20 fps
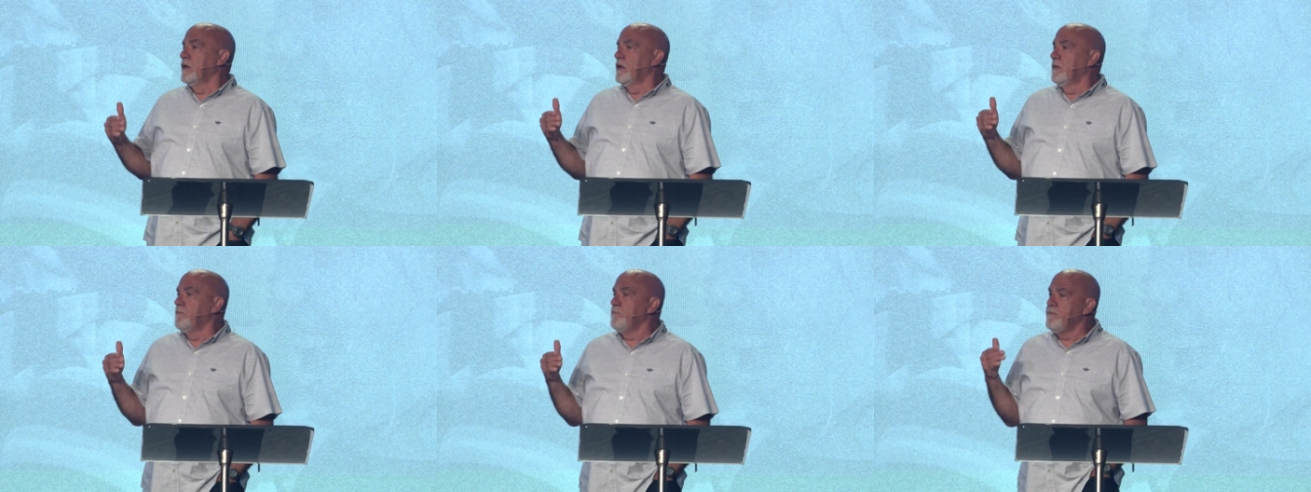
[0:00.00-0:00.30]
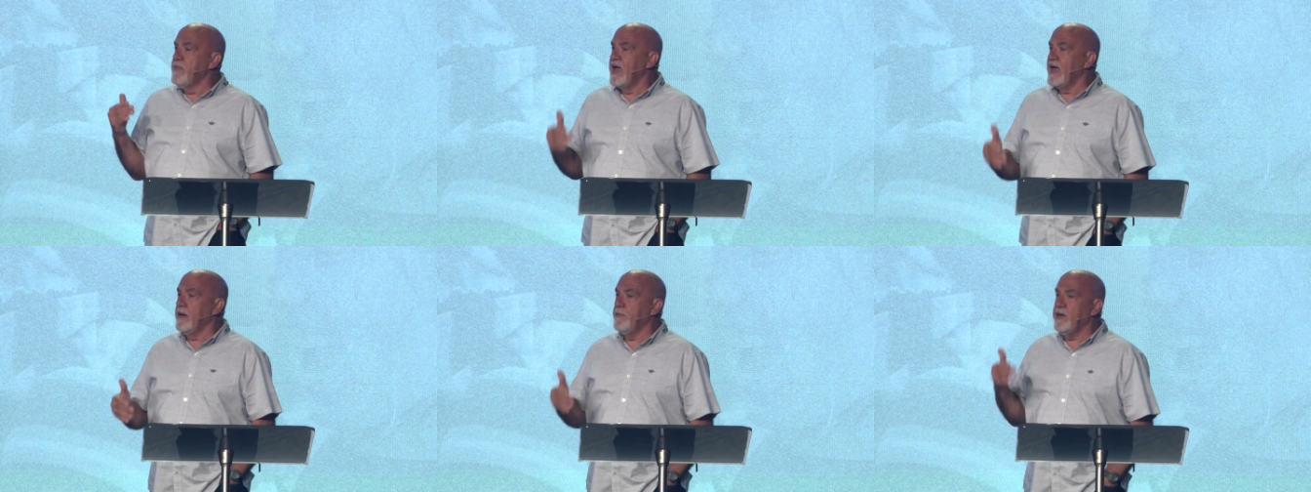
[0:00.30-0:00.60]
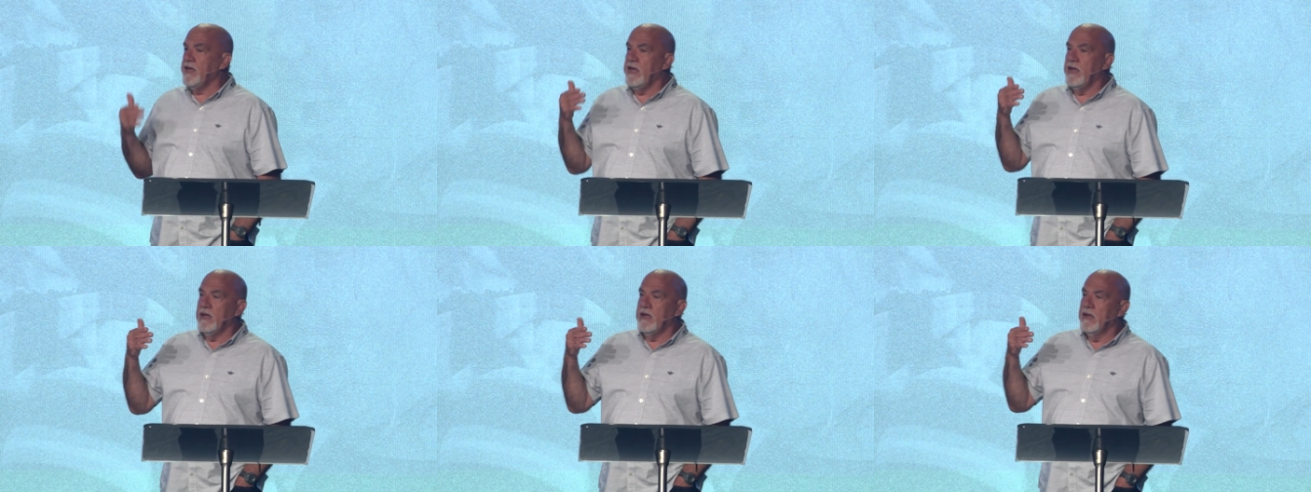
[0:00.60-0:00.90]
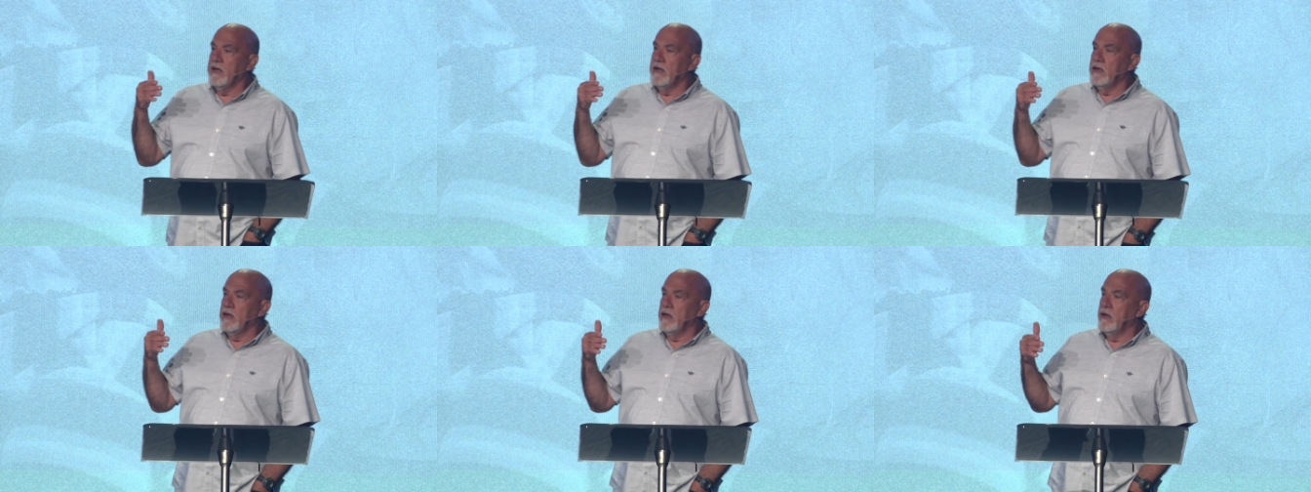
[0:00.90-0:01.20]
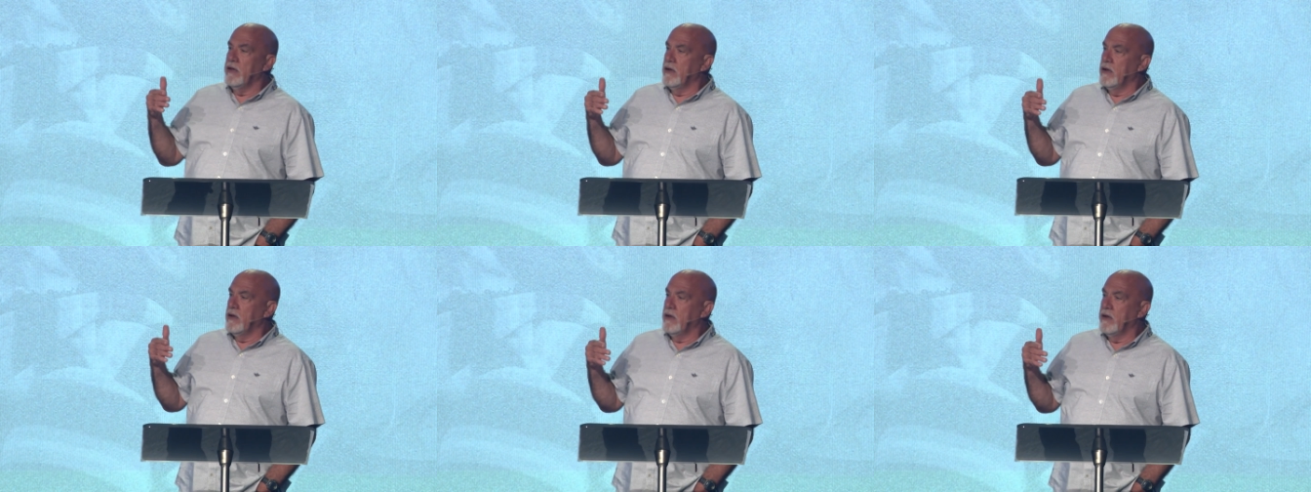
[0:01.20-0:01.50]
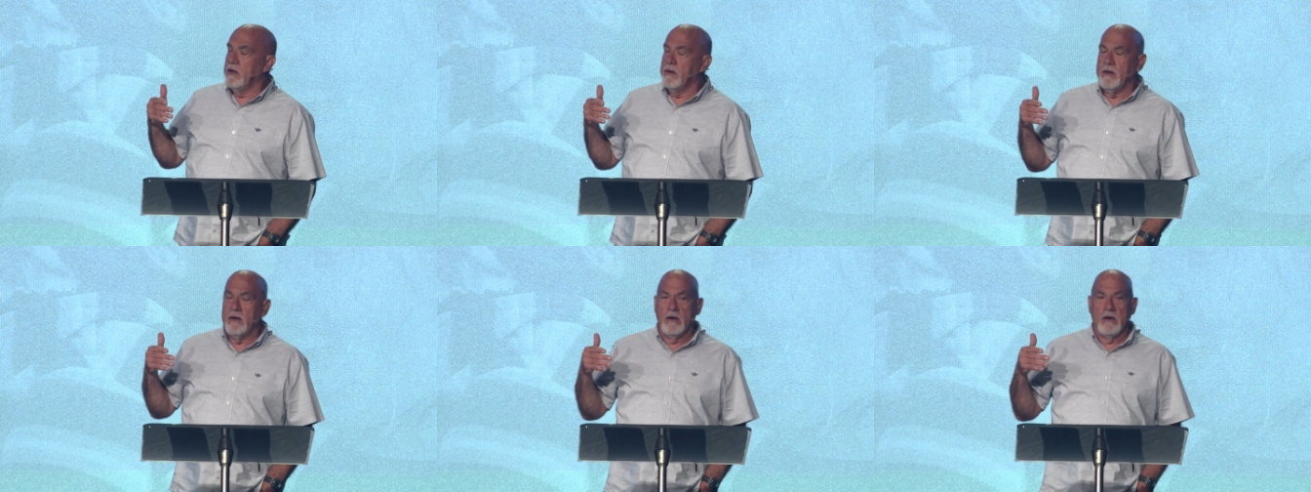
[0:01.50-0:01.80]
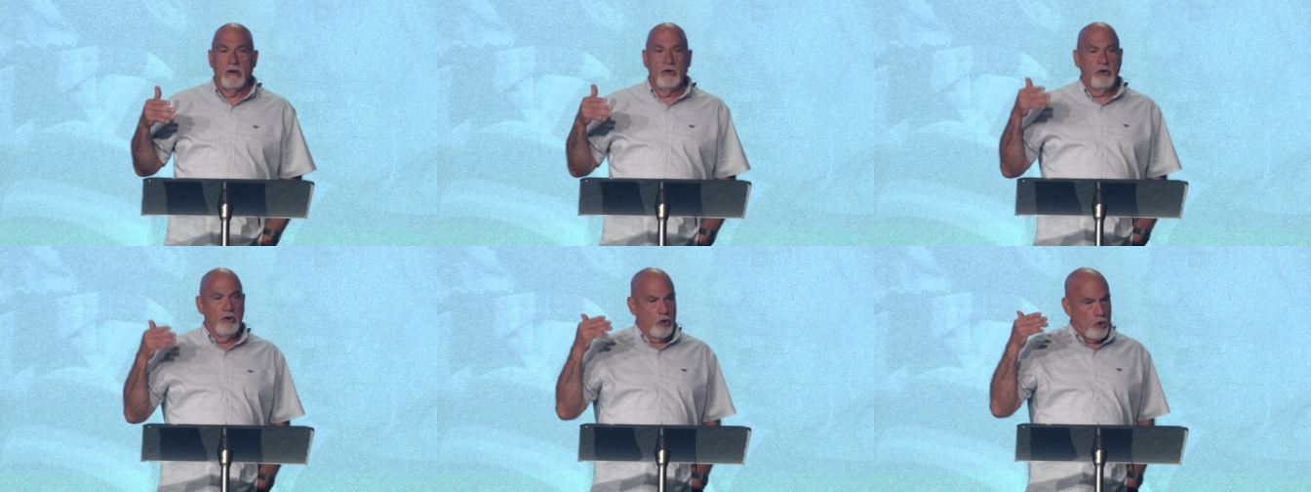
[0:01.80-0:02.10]
Maybe
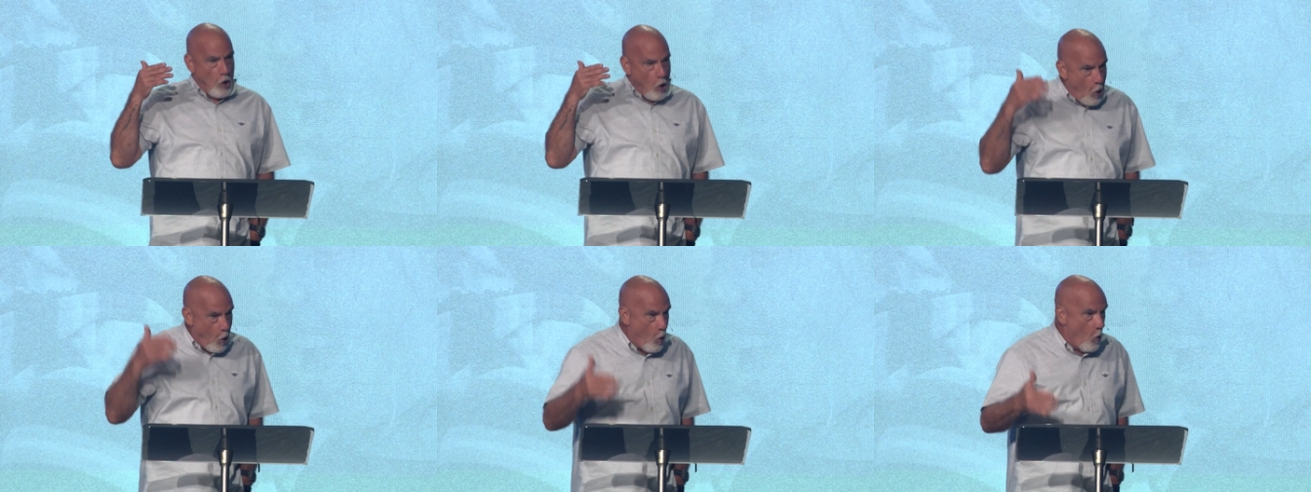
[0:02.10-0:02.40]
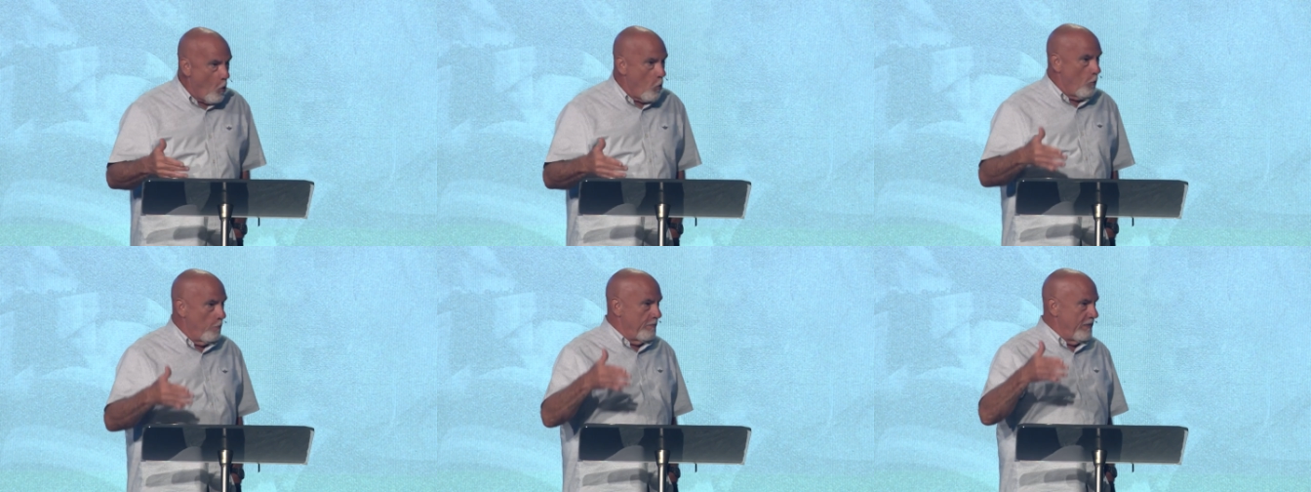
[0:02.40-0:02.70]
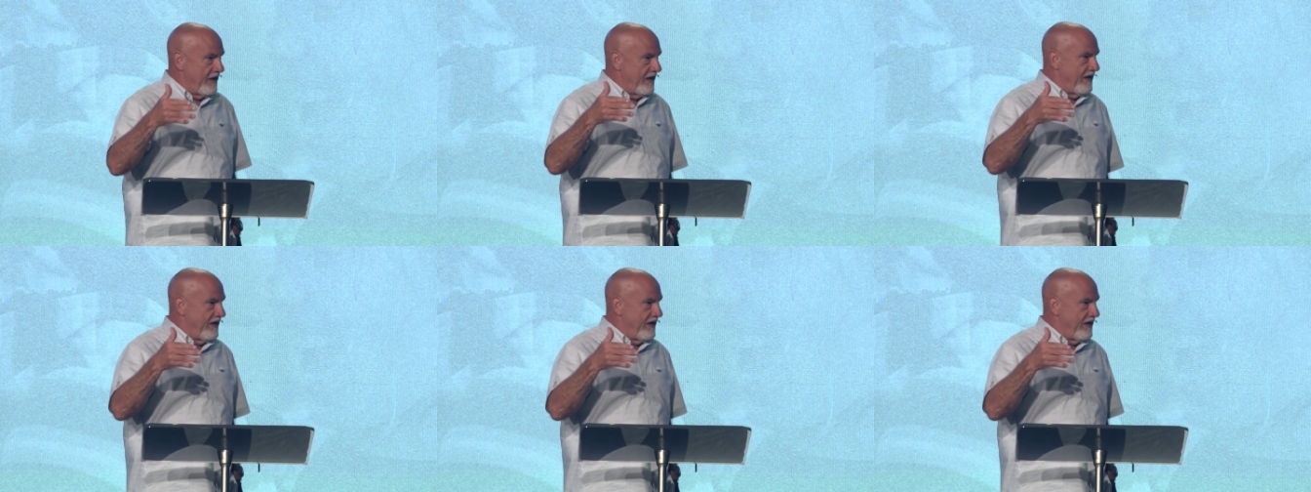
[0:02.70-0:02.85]
your home